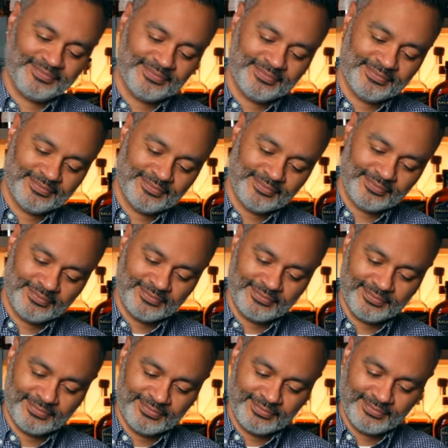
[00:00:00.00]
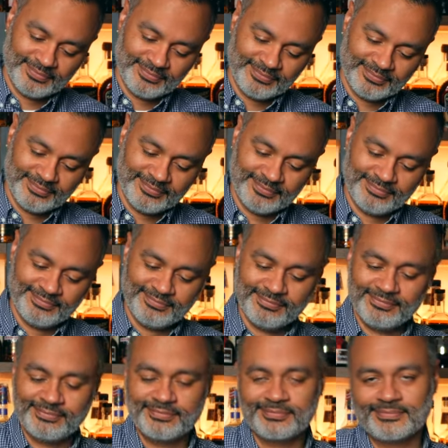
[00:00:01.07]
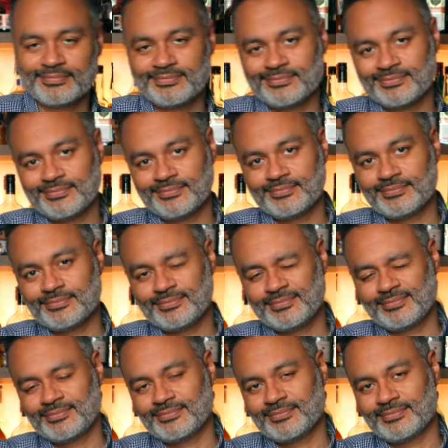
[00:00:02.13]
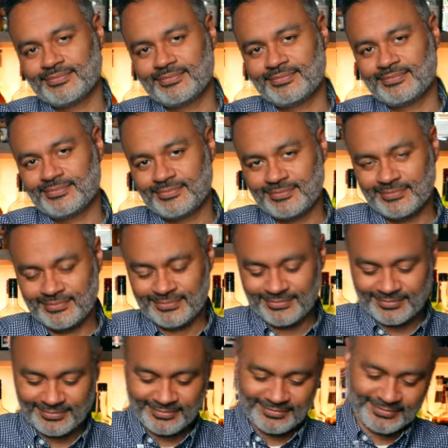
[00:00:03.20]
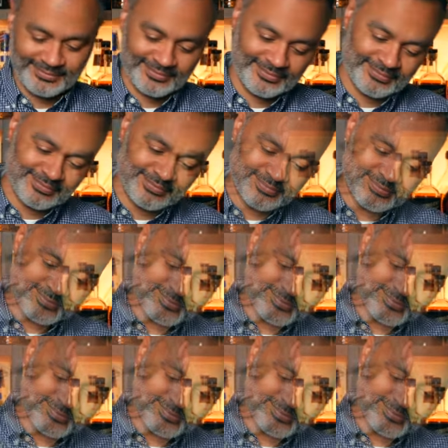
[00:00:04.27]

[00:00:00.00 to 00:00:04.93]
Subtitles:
No one is speaking in this clip.